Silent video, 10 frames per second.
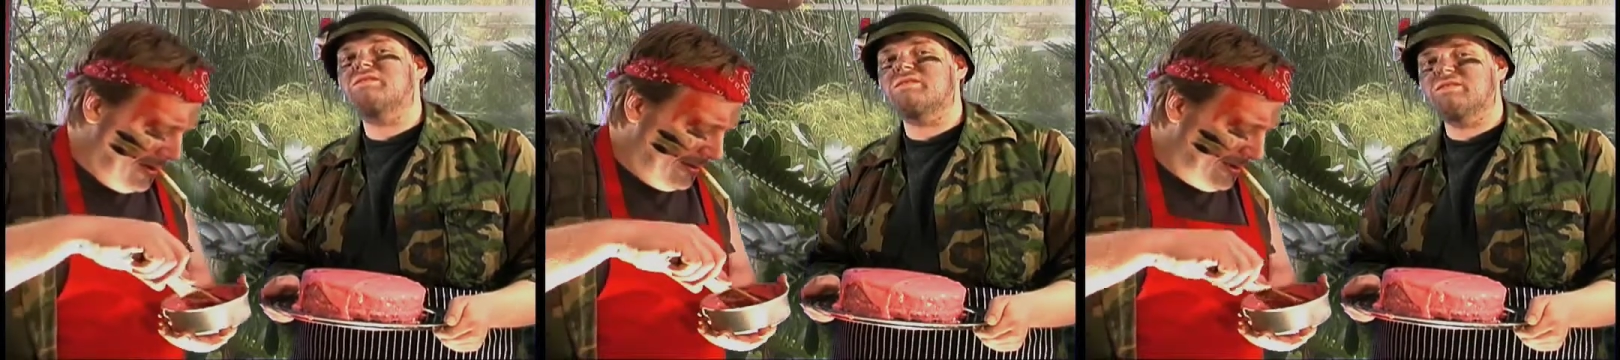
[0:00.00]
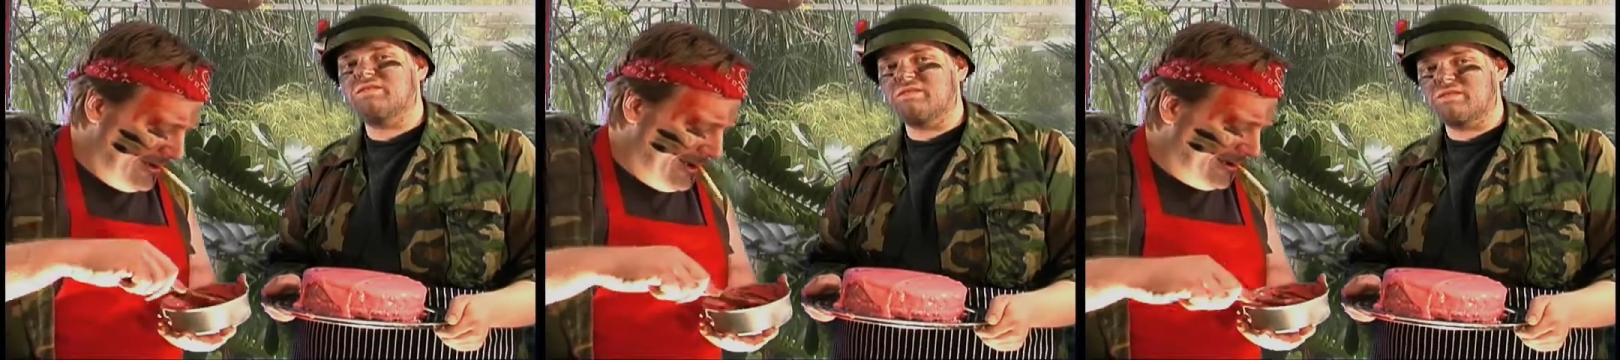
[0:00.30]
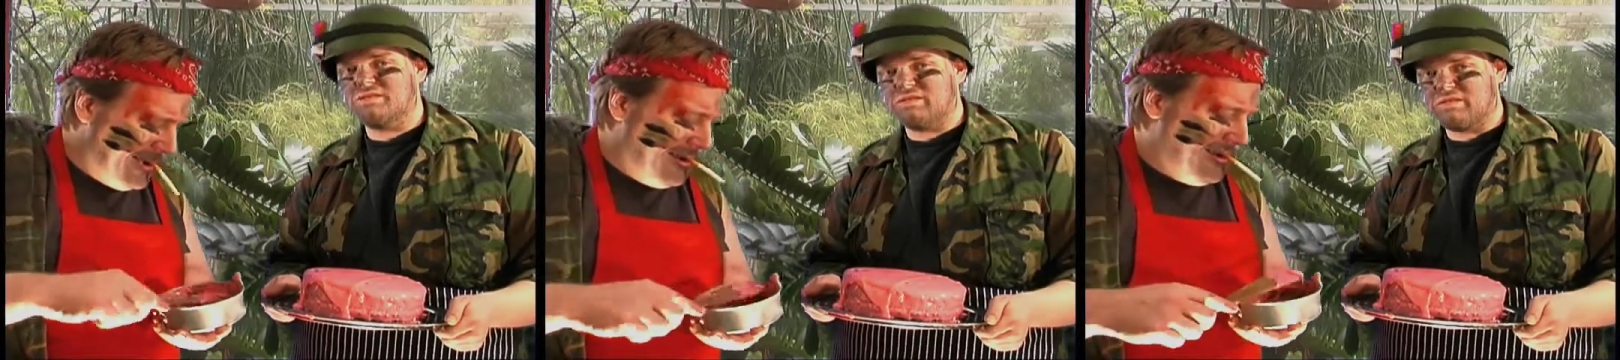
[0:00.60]
Speaker 1: So we
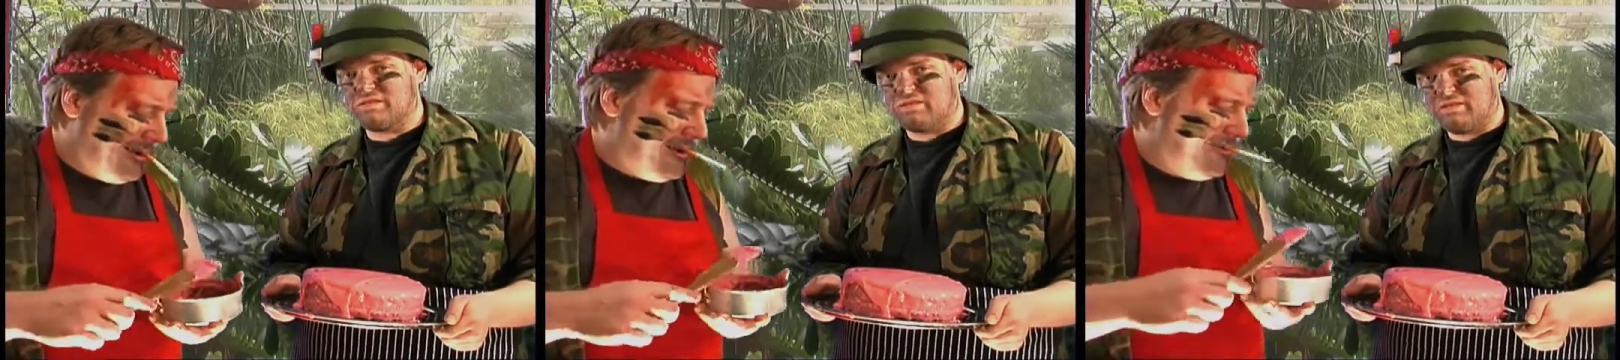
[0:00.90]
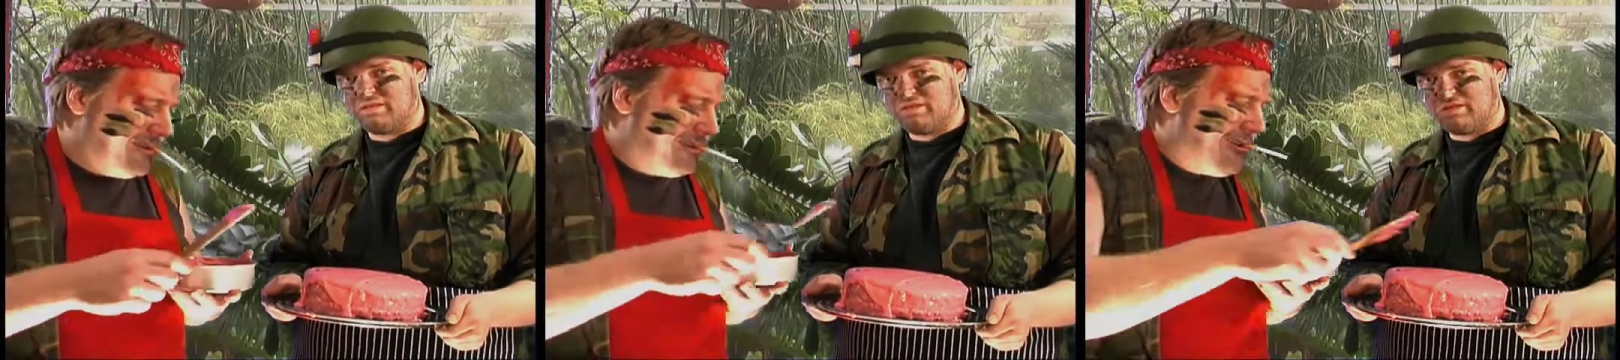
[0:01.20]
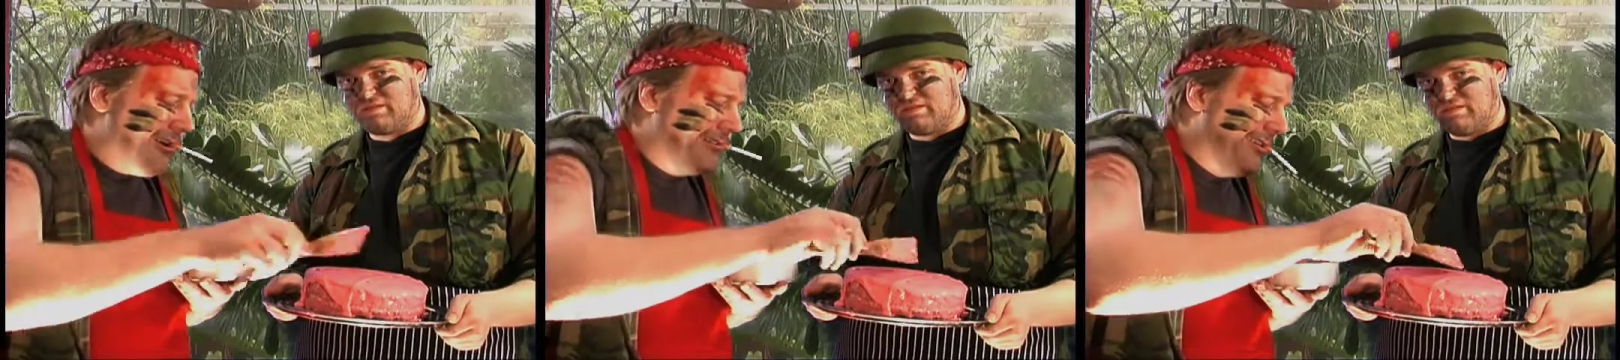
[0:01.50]
decided to go with
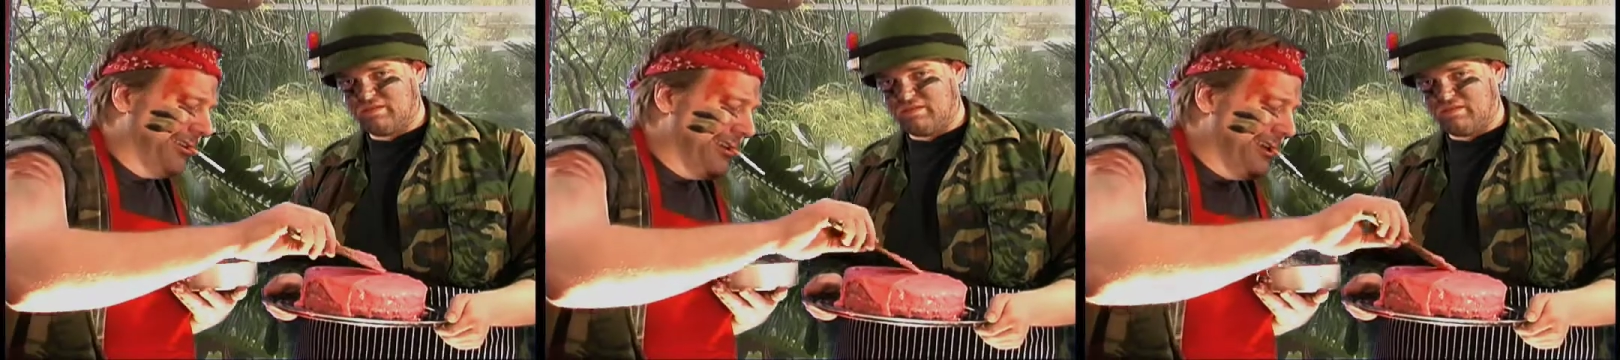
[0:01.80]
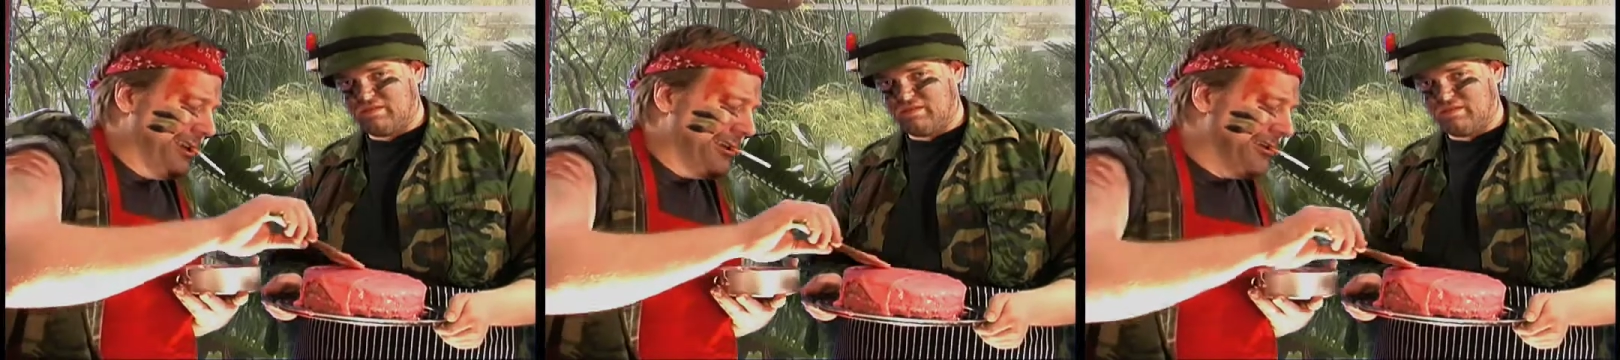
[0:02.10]
chocolate today.